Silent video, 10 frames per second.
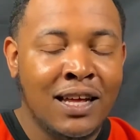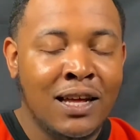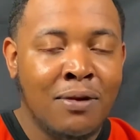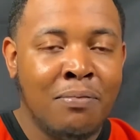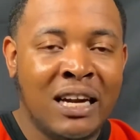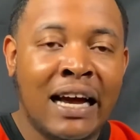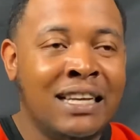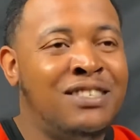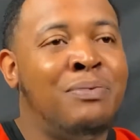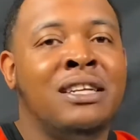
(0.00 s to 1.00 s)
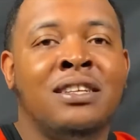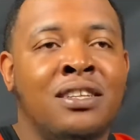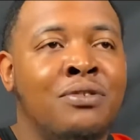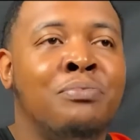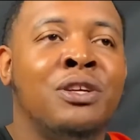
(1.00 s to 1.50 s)
But I expected them
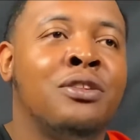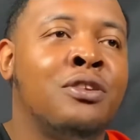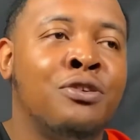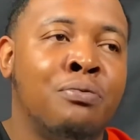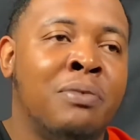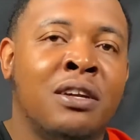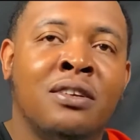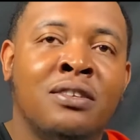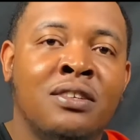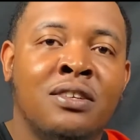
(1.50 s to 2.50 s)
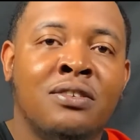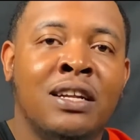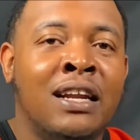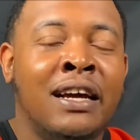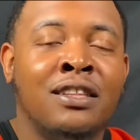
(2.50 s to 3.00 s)
to be a little better. You know, I
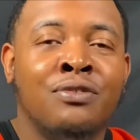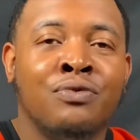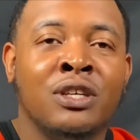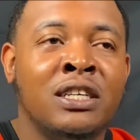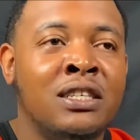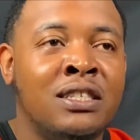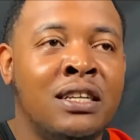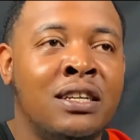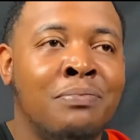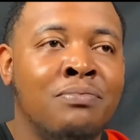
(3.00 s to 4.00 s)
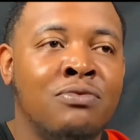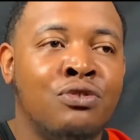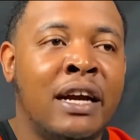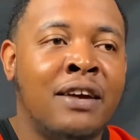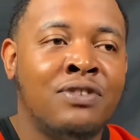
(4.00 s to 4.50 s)
like the rookies that they
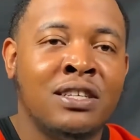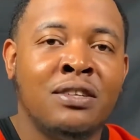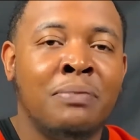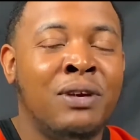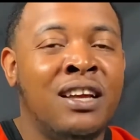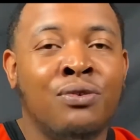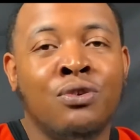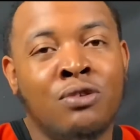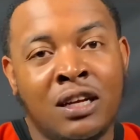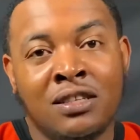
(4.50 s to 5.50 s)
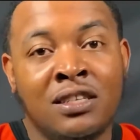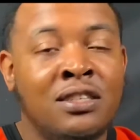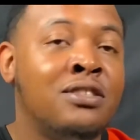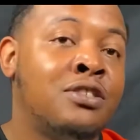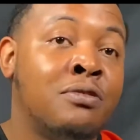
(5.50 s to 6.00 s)
drafted. Emmanuel Quickly,
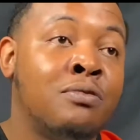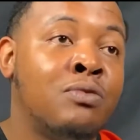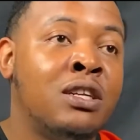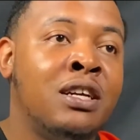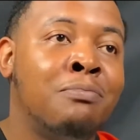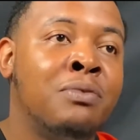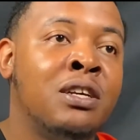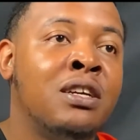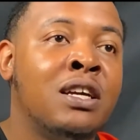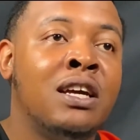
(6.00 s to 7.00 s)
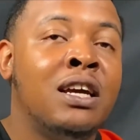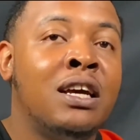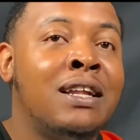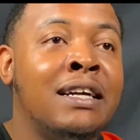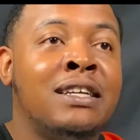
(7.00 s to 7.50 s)
showing what he could be. I
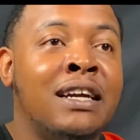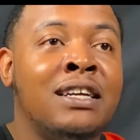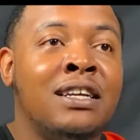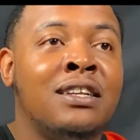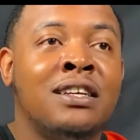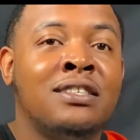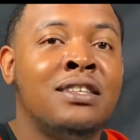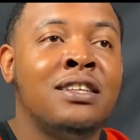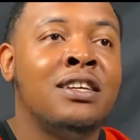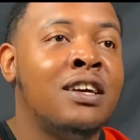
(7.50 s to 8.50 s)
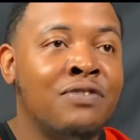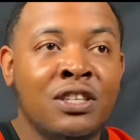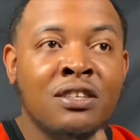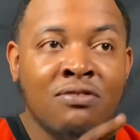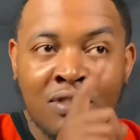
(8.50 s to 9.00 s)
like that kid. That's another
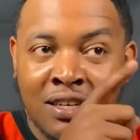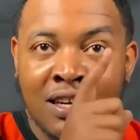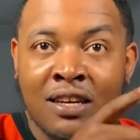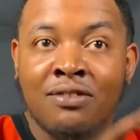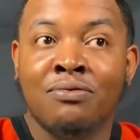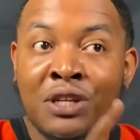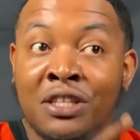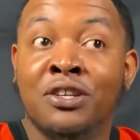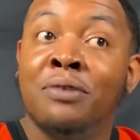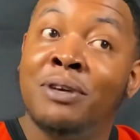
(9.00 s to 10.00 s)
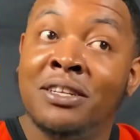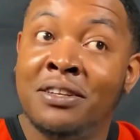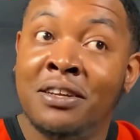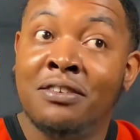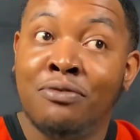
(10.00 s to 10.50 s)
conversation we need to have. We need to talk about the
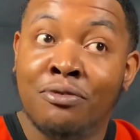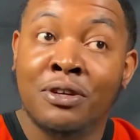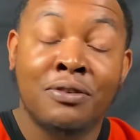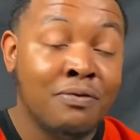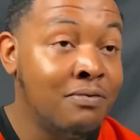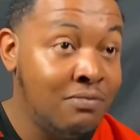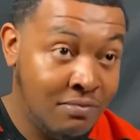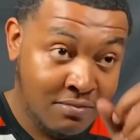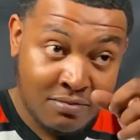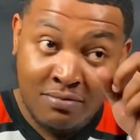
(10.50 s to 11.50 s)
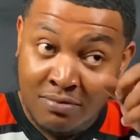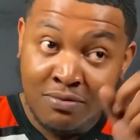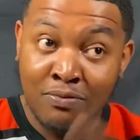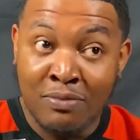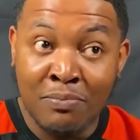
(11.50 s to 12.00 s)
Knicks for real. You
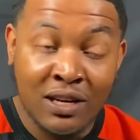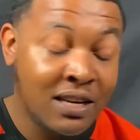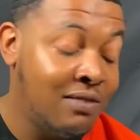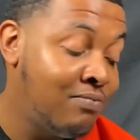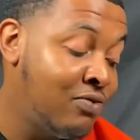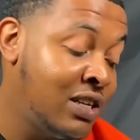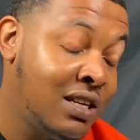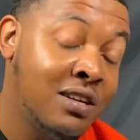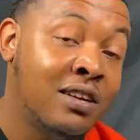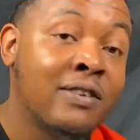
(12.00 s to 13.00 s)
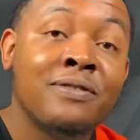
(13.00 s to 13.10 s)
remember that. Write that down.